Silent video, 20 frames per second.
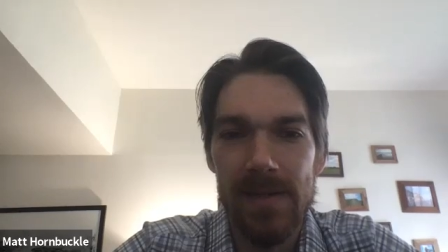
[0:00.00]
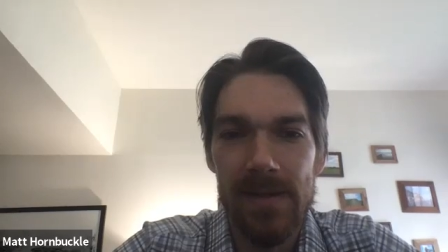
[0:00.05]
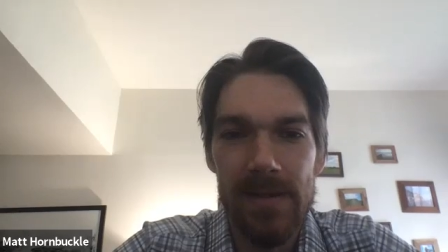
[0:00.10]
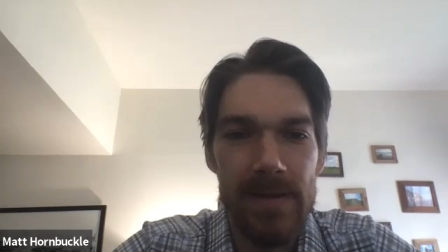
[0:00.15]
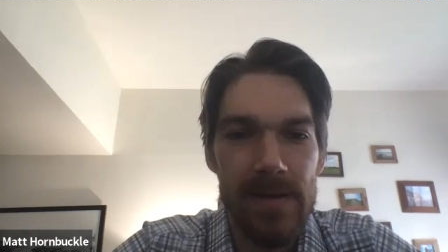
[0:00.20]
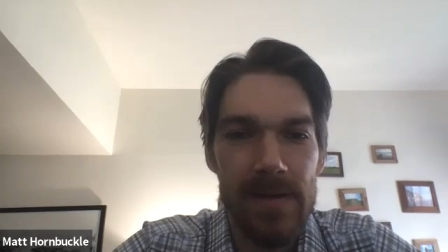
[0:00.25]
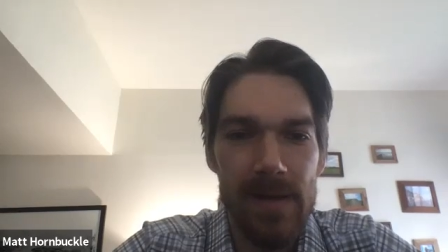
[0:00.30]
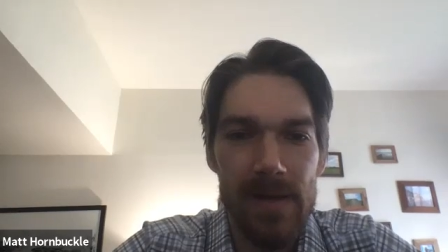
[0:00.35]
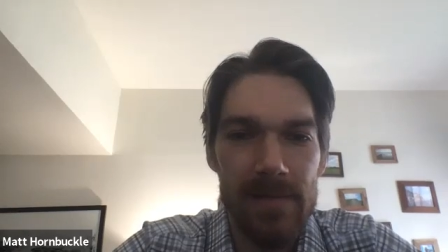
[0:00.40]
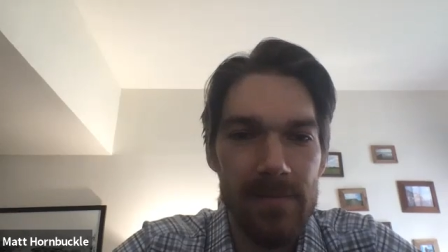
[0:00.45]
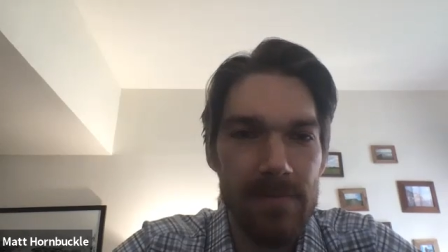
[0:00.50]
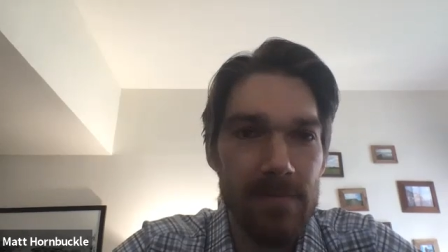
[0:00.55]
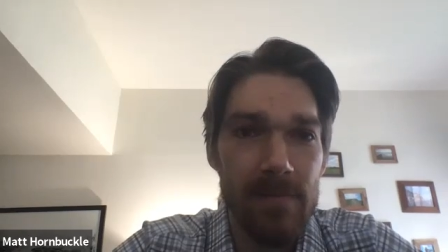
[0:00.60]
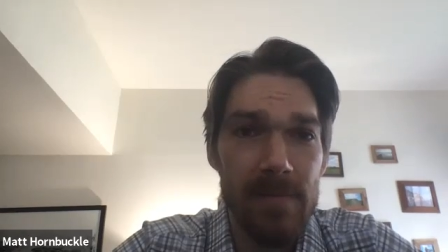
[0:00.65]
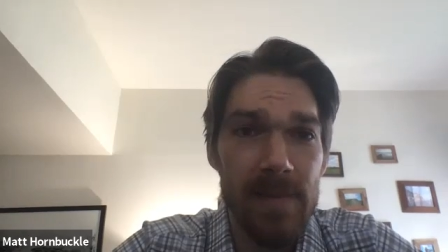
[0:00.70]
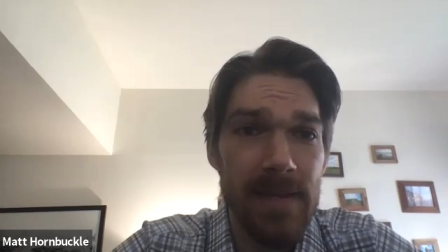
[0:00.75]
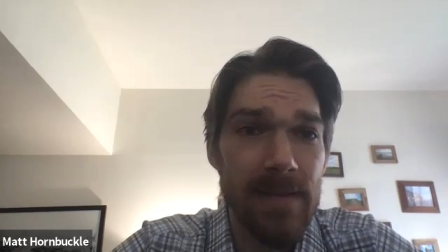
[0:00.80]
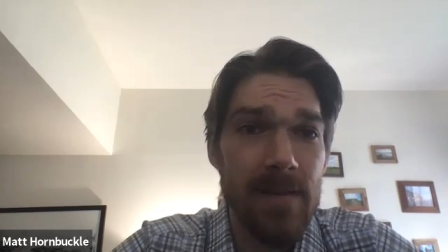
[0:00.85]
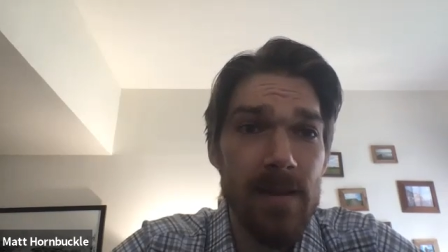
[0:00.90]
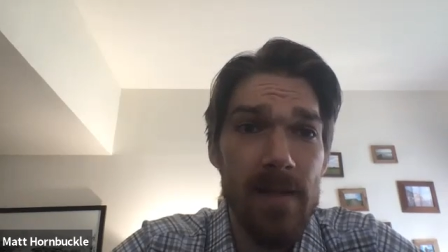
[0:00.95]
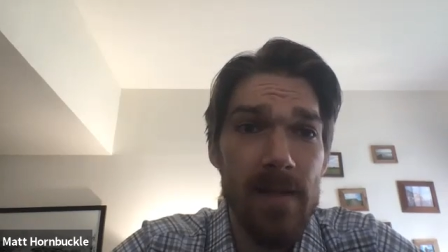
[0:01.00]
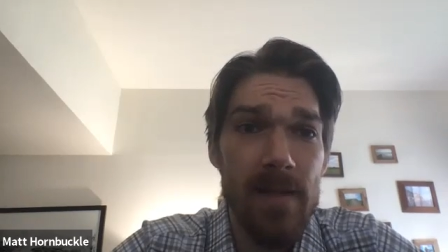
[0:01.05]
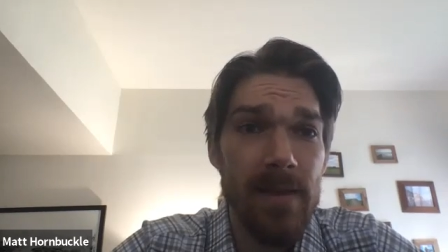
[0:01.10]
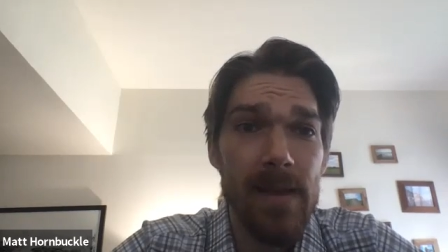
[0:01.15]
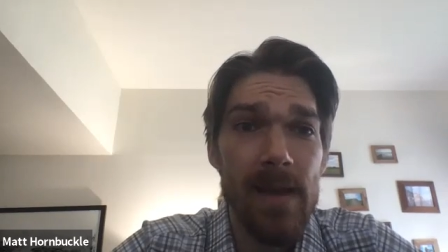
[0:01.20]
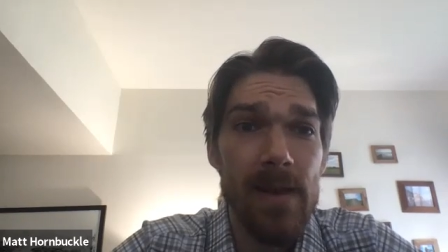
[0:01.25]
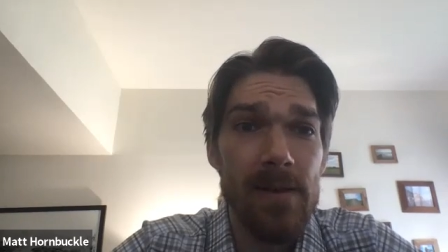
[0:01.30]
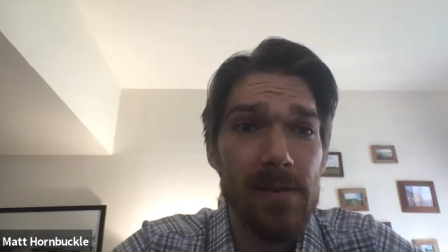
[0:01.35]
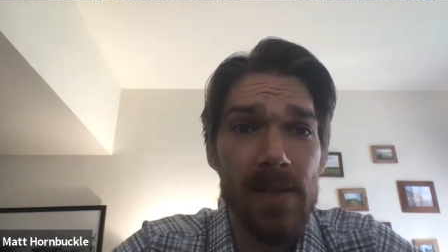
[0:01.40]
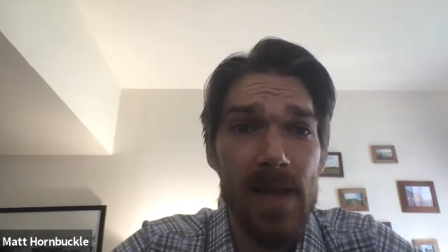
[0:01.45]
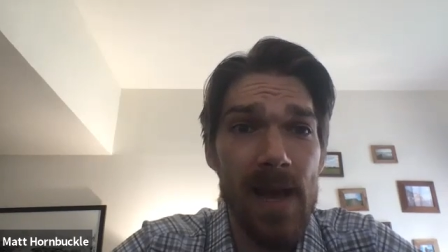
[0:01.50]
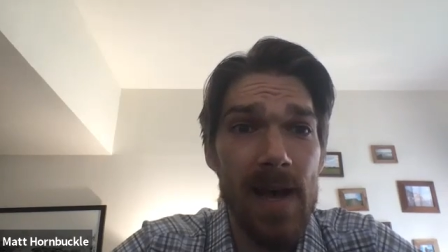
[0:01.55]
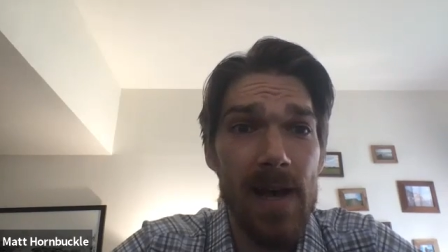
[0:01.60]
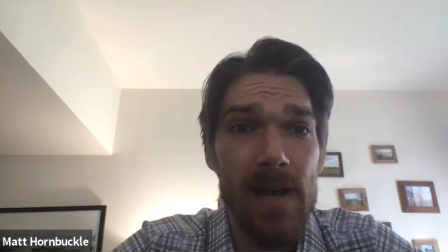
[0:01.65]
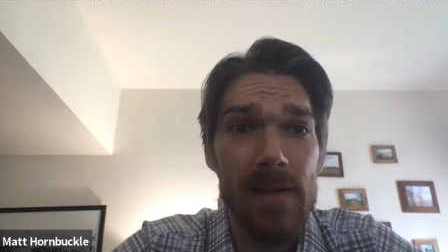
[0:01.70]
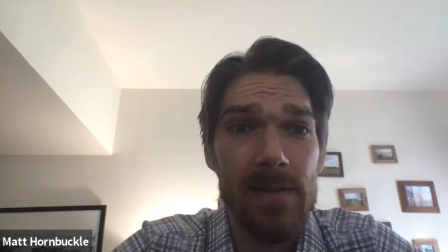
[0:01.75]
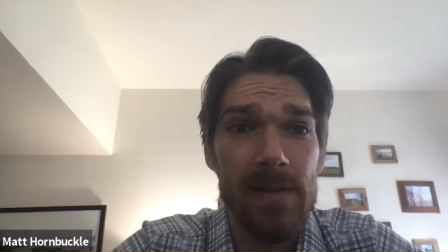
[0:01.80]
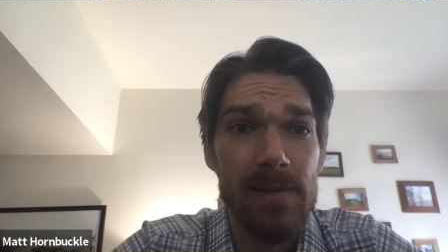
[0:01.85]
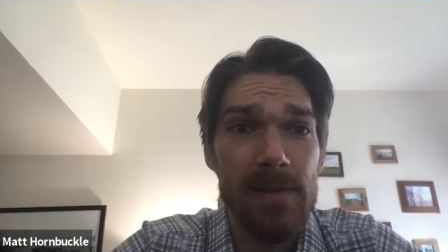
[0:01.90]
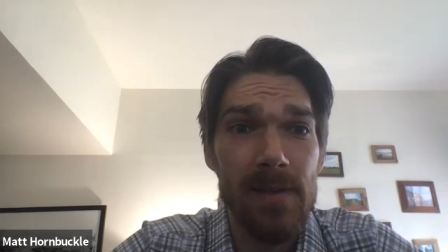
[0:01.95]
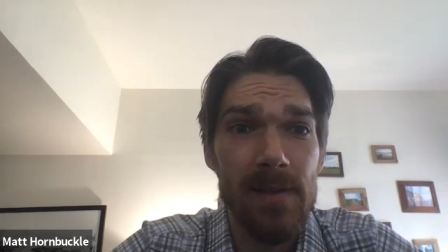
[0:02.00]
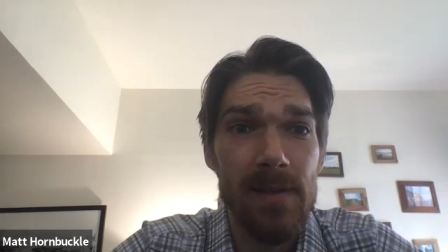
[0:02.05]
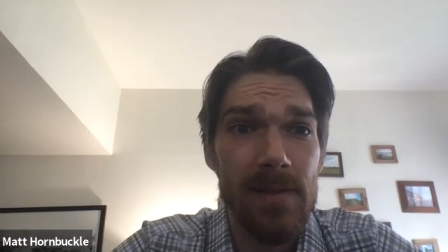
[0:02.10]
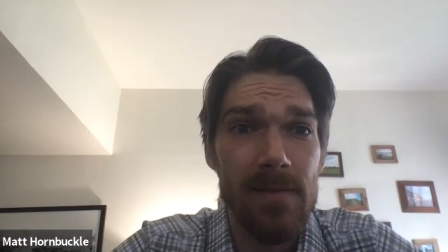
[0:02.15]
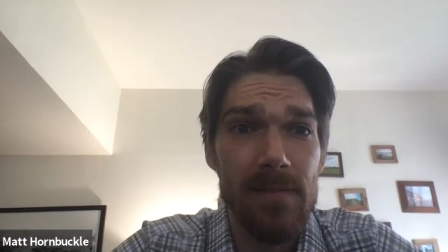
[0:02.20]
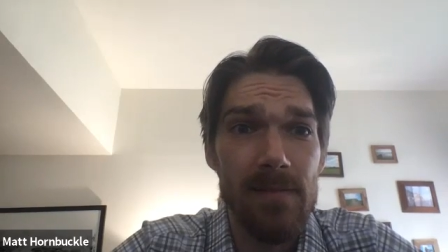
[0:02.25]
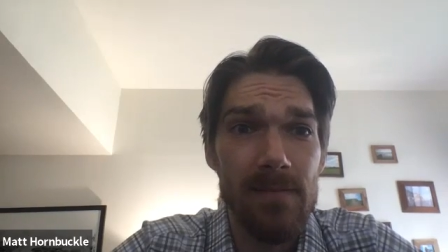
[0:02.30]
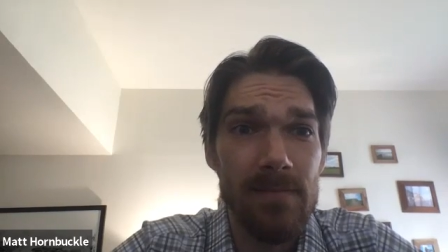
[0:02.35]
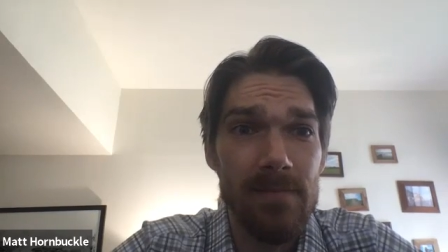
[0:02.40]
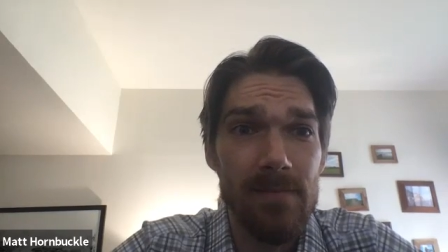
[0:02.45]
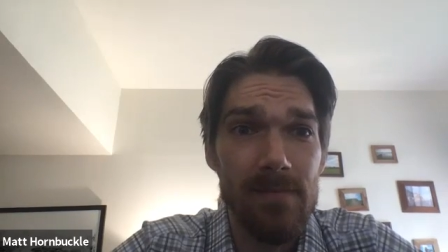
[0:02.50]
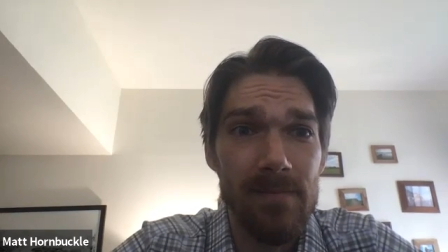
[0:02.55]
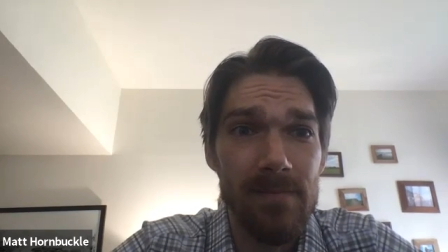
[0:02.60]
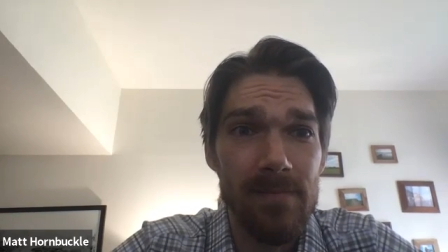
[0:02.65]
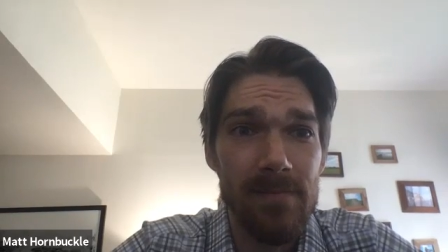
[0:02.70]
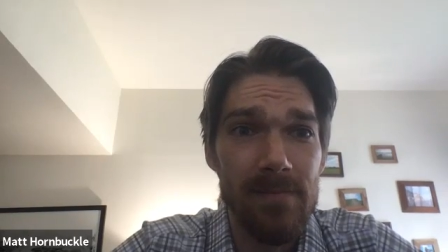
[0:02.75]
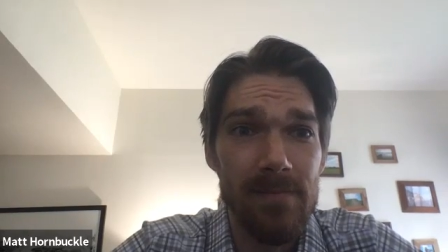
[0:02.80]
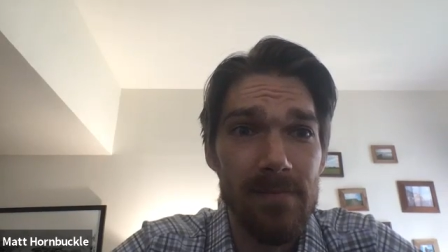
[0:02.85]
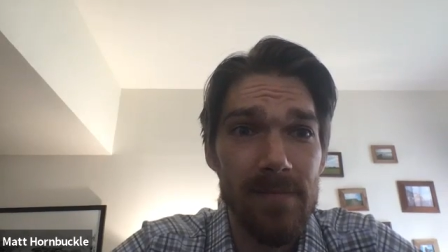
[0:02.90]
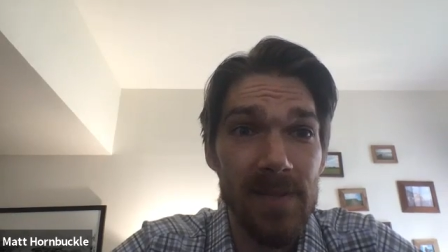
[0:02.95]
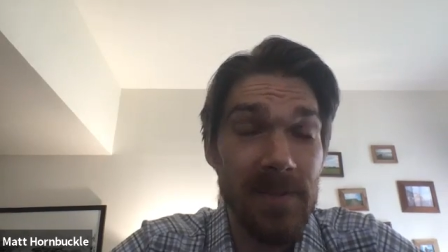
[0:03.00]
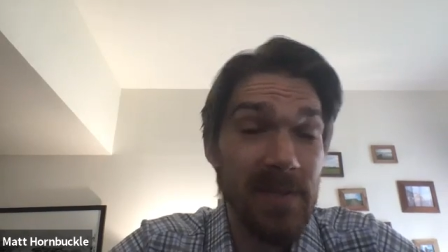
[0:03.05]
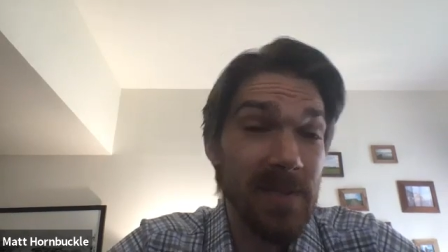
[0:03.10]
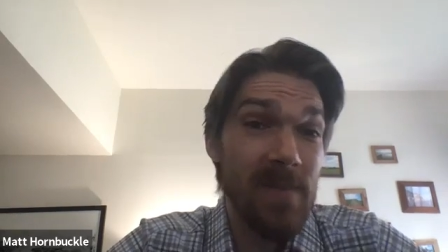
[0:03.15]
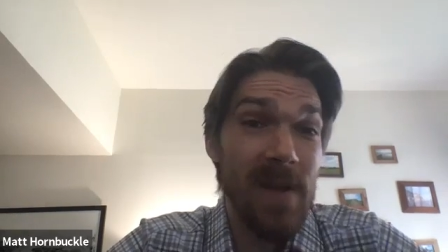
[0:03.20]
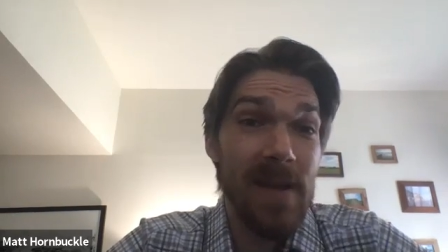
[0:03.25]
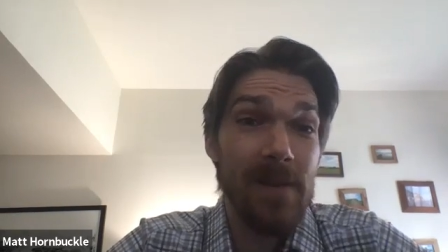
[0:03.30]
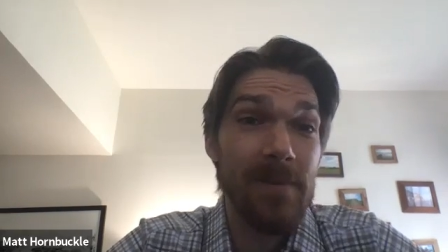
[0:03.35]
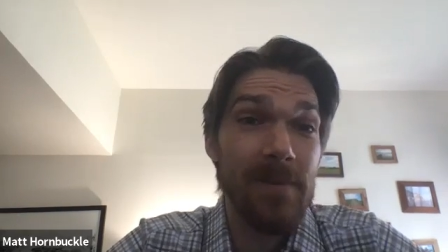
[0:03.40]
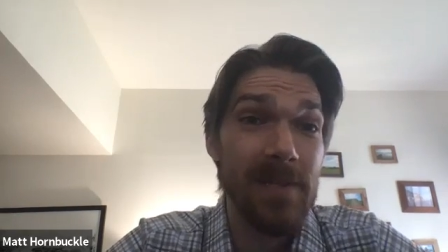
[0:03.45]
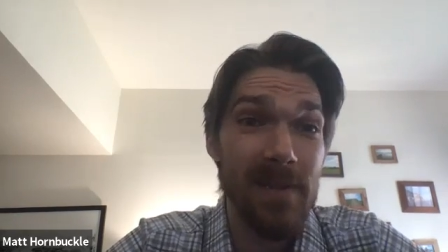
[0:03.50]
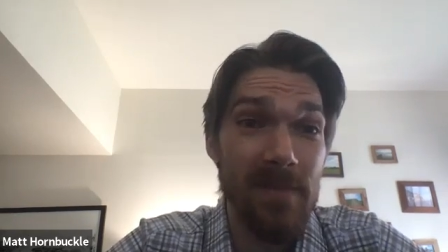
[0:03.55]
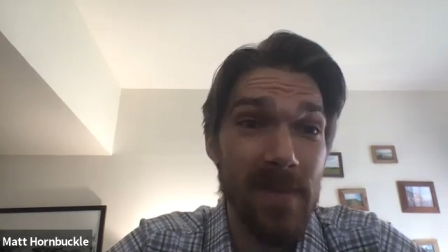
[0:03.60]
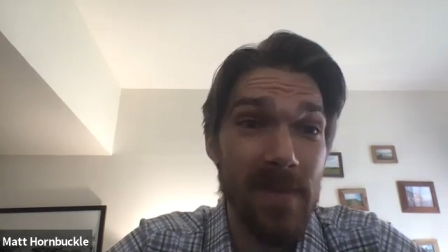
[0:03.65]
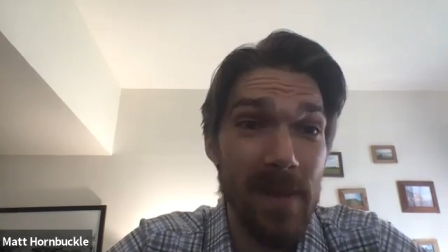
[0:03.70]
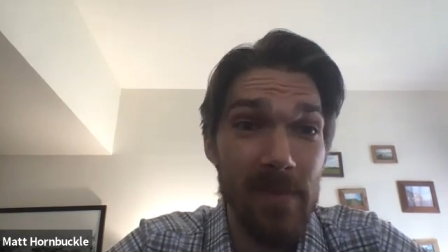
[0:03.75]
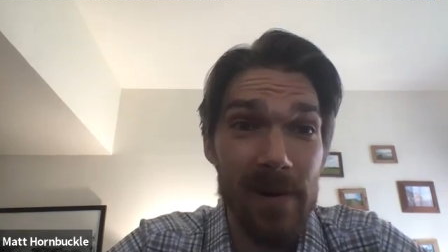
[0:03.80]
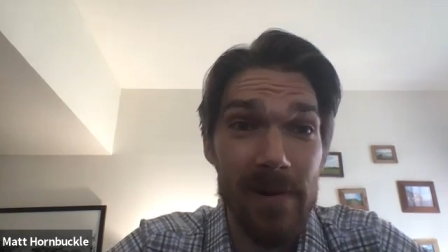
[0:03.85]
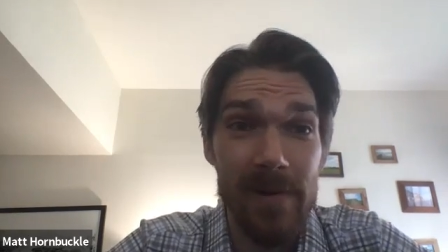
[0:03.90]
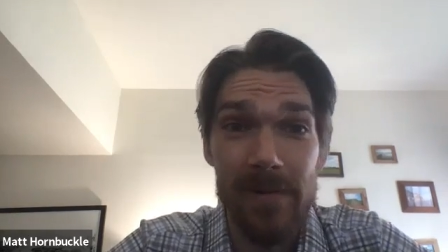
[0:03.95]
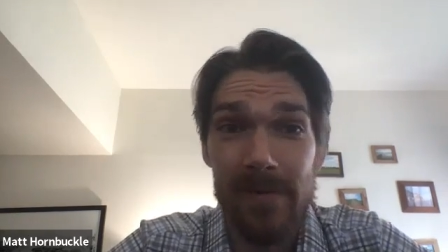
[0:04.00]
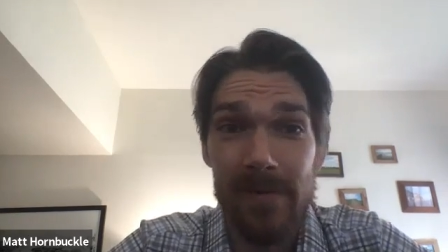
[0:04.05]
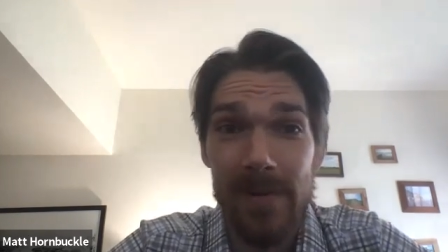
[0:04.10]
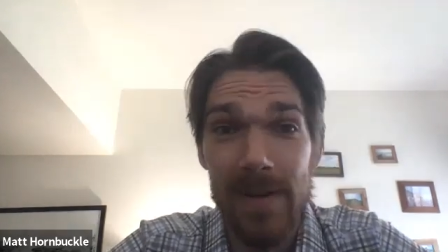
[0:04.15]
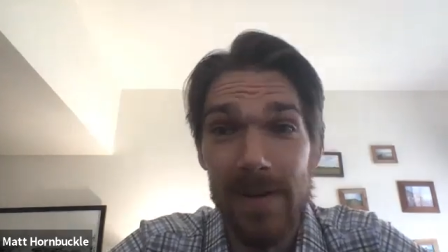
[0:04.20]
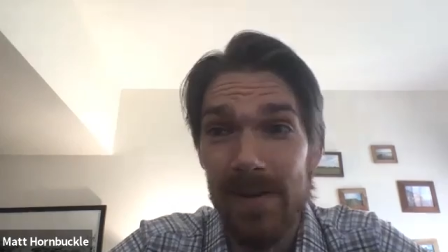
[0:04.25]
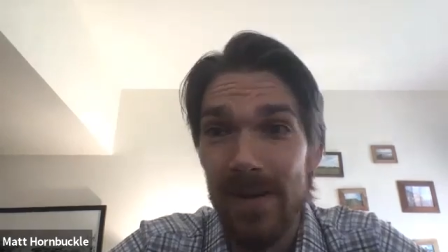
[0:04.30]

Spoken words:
Like nothing else has in at least my recent memory, right?